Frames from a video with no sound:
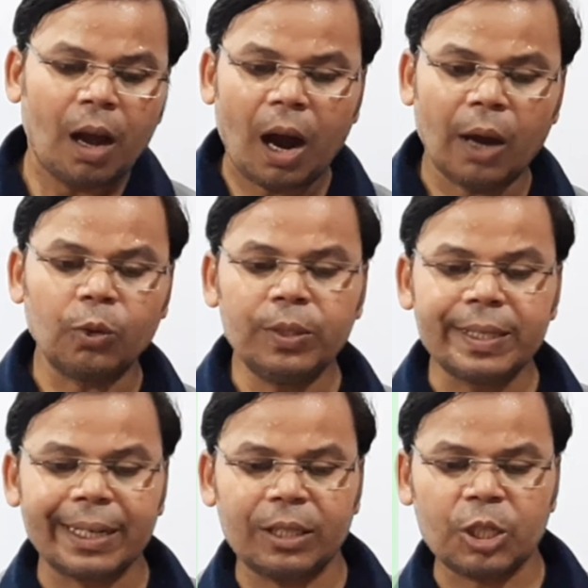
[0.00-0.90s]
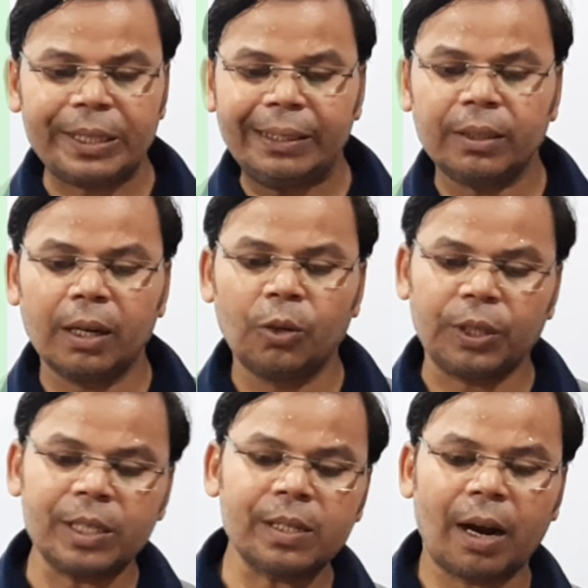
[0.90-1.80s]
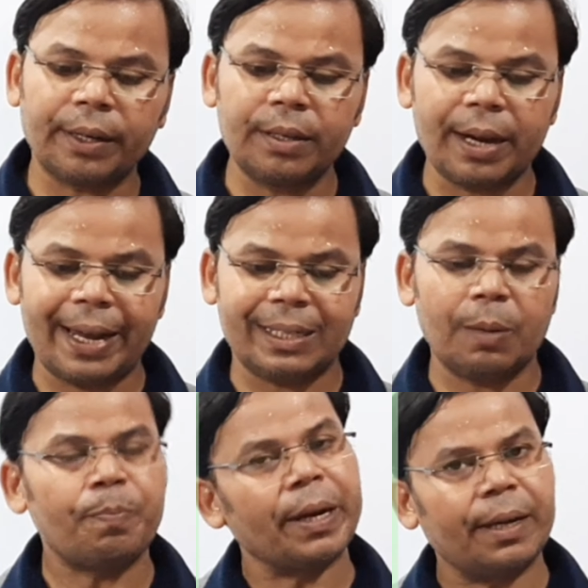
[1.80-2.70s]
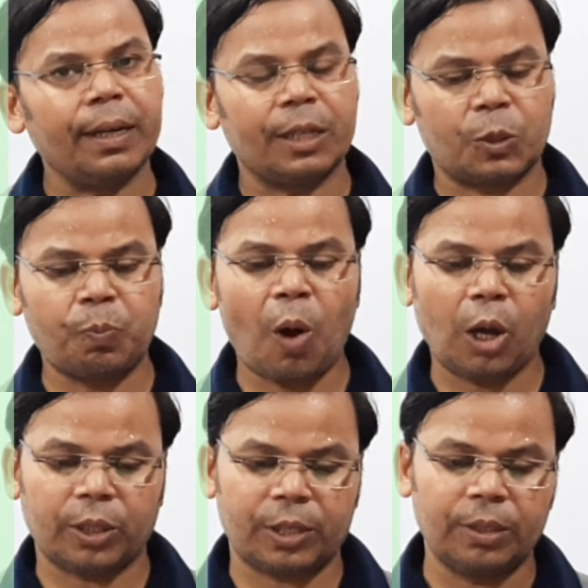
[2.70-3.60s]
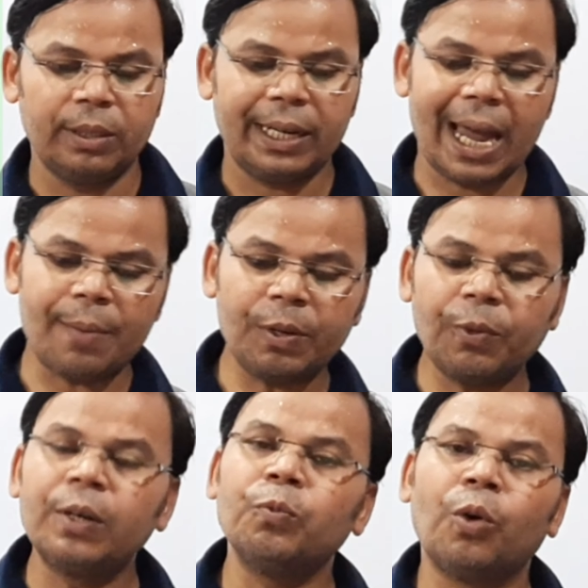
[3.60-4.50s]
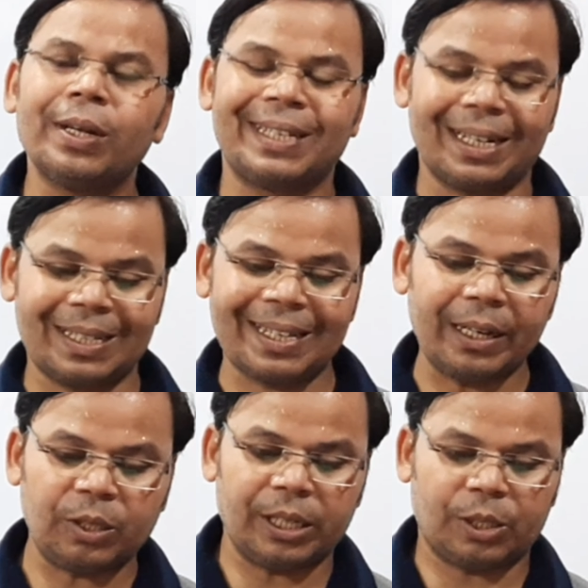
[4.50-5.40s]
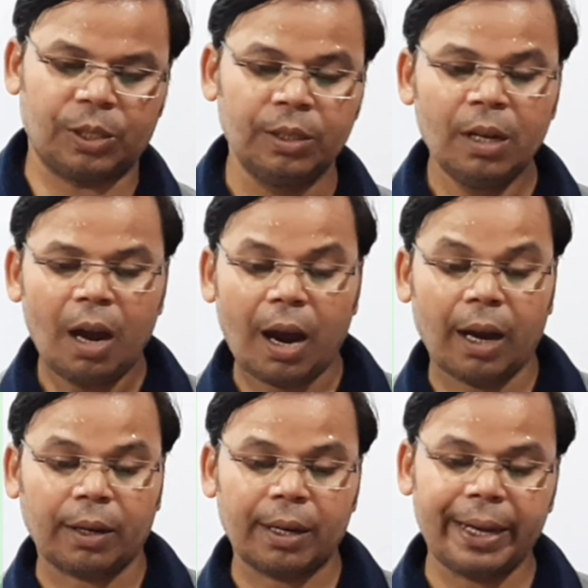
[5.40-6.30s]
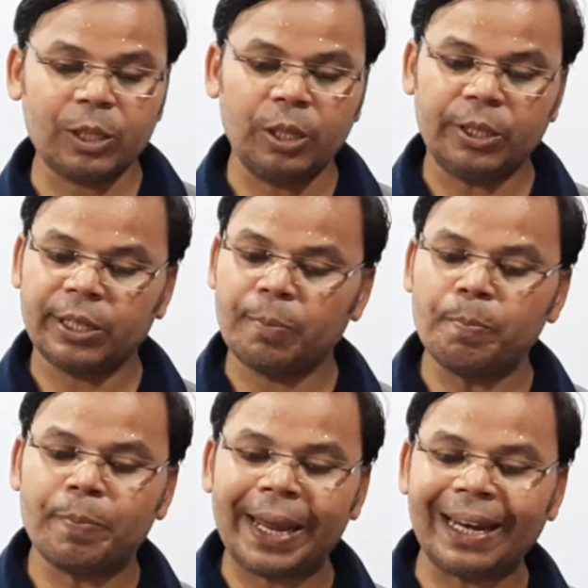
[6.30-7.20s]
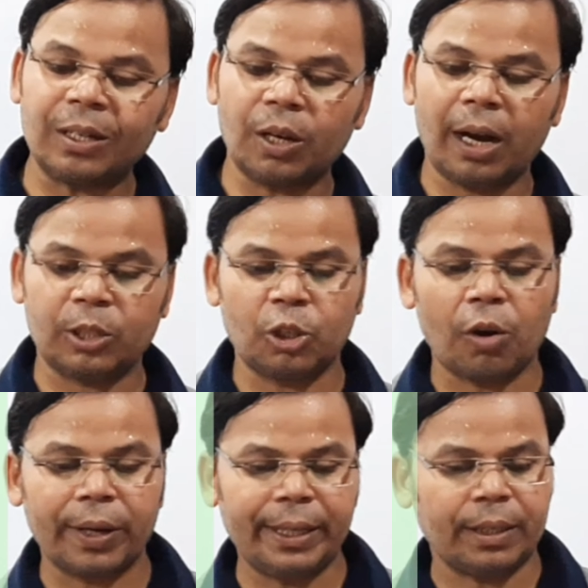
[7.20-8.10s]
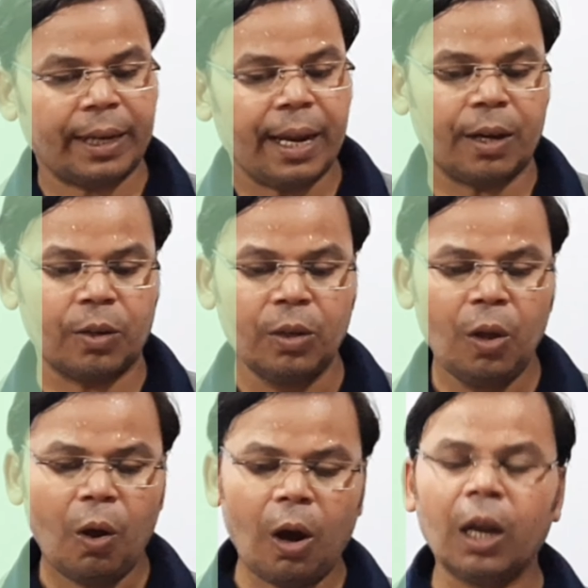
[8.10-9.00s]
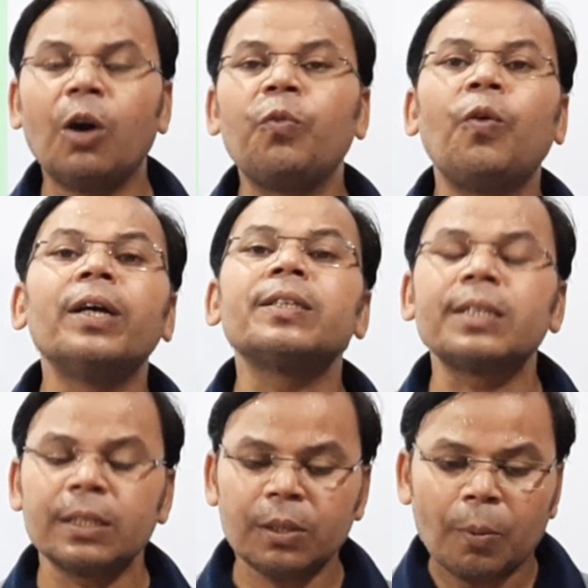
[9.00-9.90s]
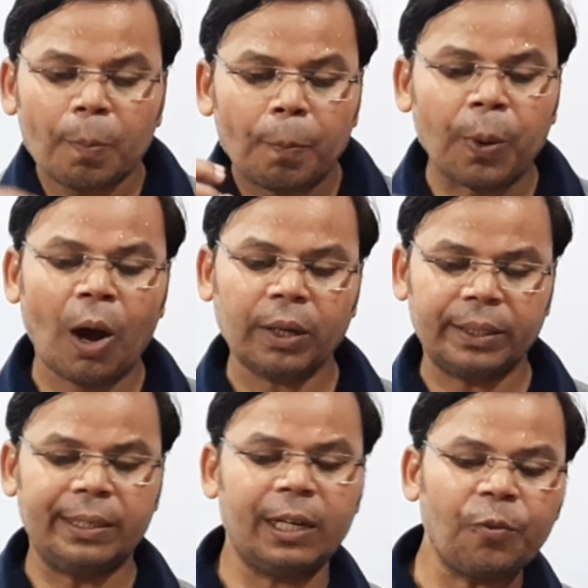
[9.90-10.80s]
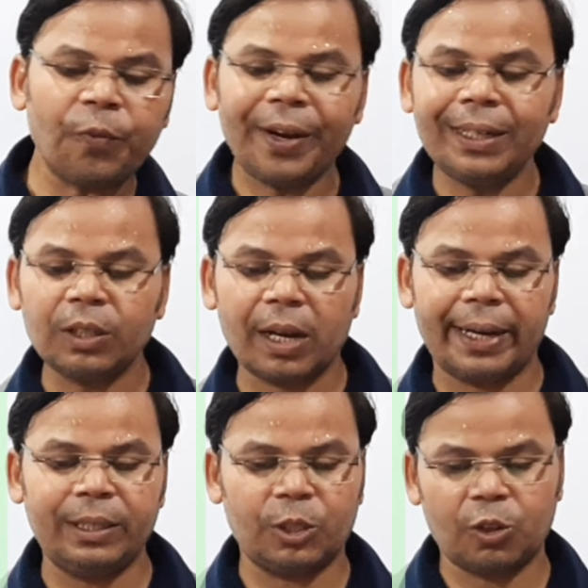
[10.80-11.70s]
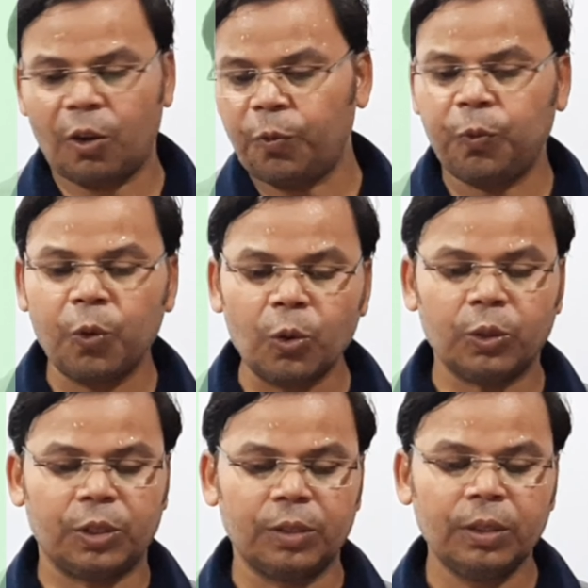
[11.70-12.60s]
Arun suggested the Lotus Garden as the picnic spot. Everyone was excited. Our class teacher baked a chocolate cake. All of us brought different kinds of food.